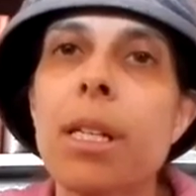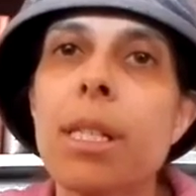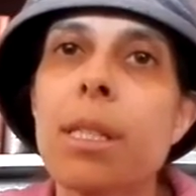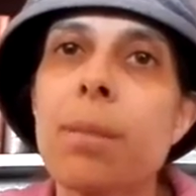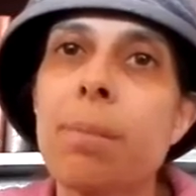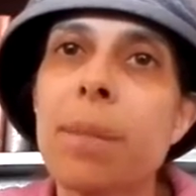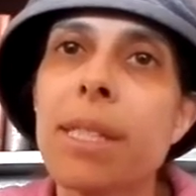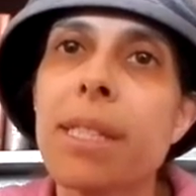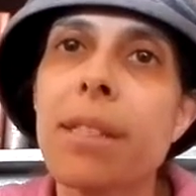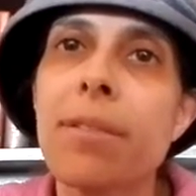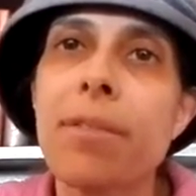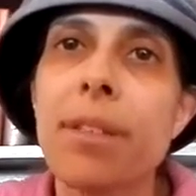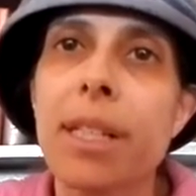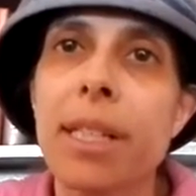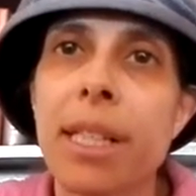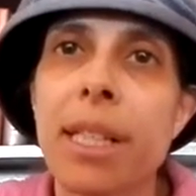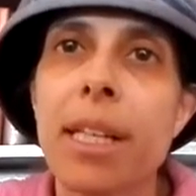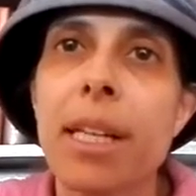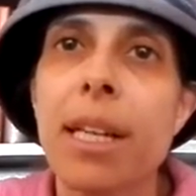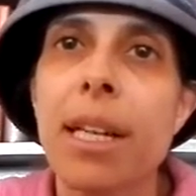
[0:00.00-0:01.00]

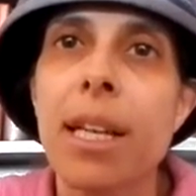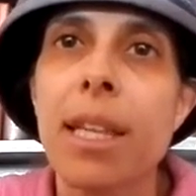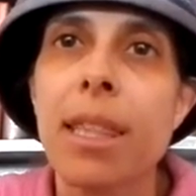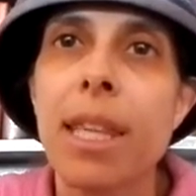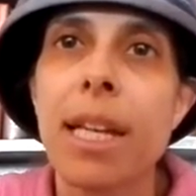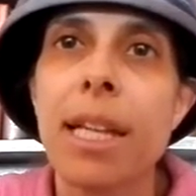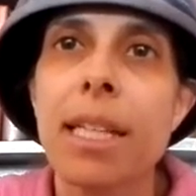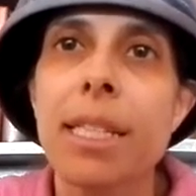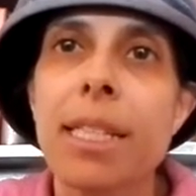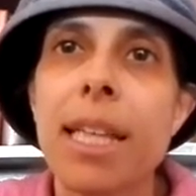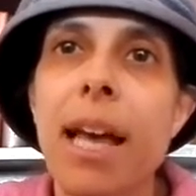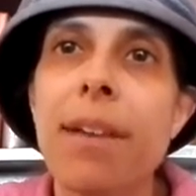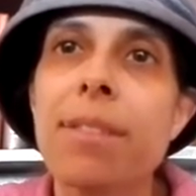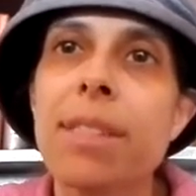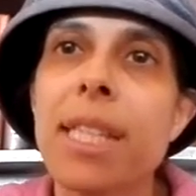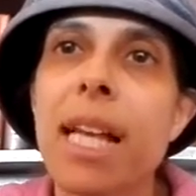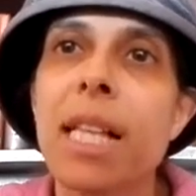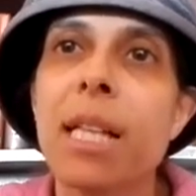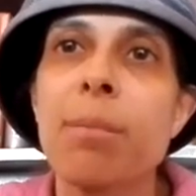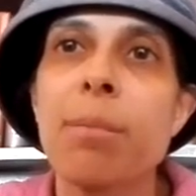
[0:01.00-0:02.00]
specifically that
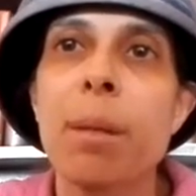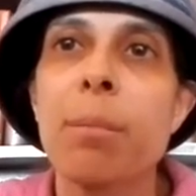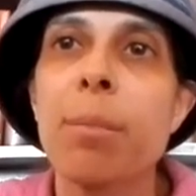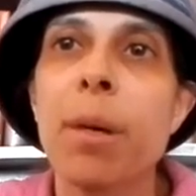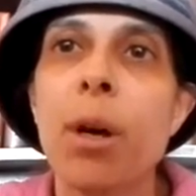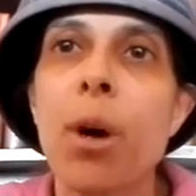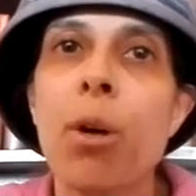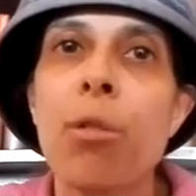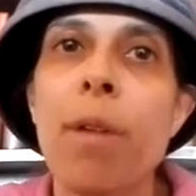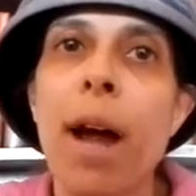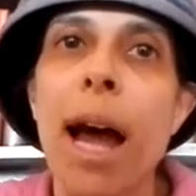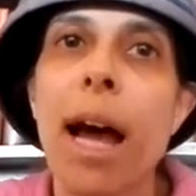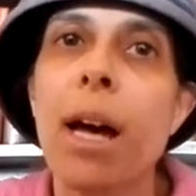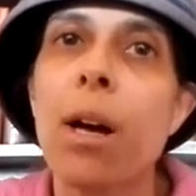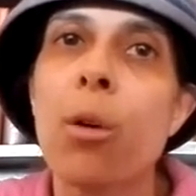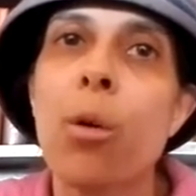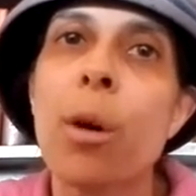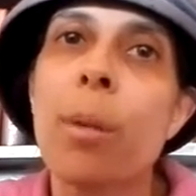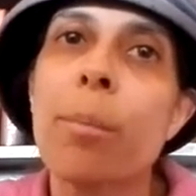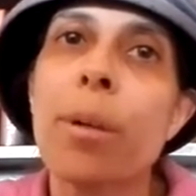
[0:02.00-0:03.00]
Esav sell him the bechorah,
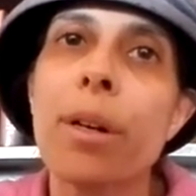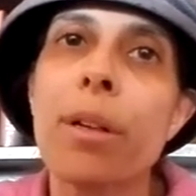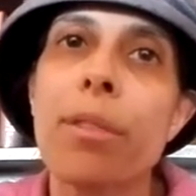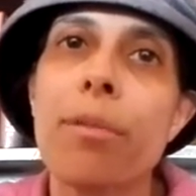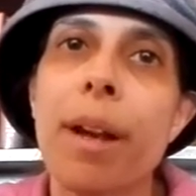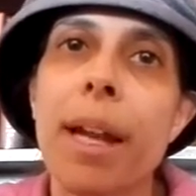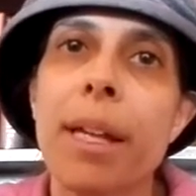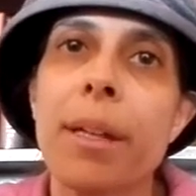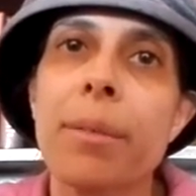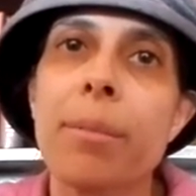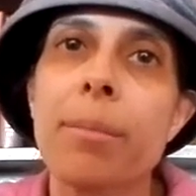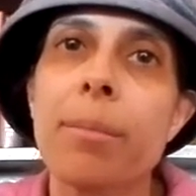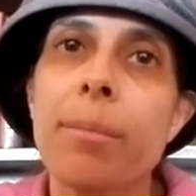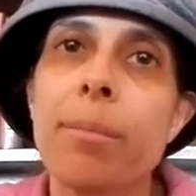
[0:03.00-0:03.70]
or birthright.